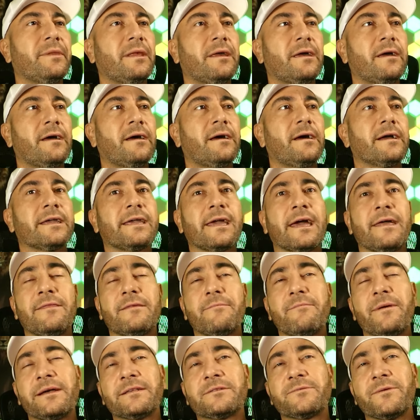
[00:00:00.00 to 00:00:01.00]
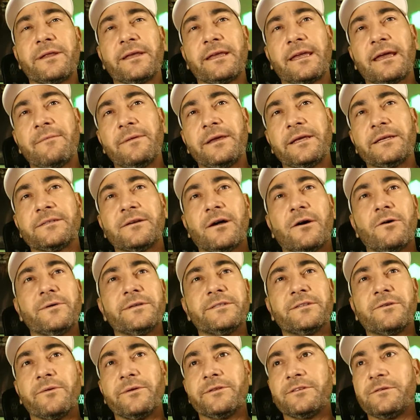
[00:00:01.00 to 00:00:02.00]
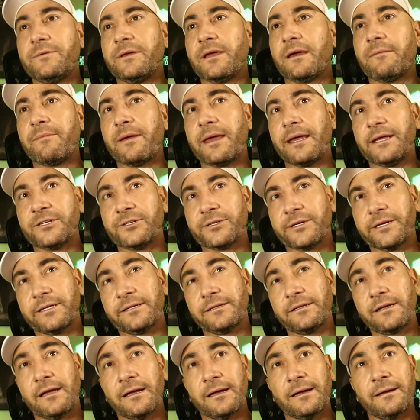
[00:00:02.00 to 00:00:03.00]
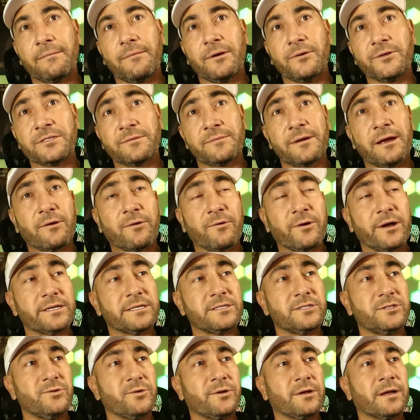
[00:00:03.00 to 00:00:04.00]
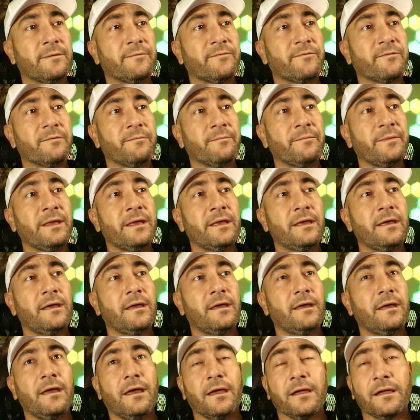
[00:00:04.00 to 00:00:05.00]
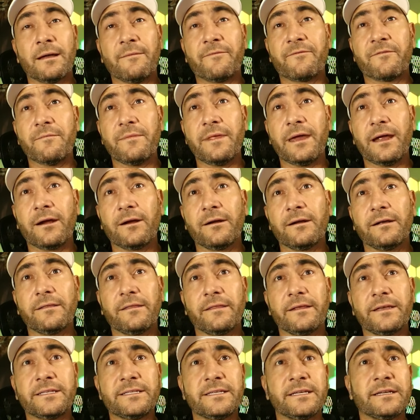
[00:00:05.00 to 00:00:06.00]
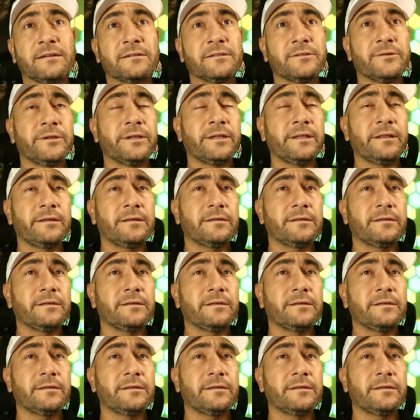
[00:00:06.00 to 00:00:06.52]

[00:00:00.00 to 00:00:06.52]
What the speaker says: Again, the best way to get me is always going to be on Patreon. Most of my requests do come from there, this included.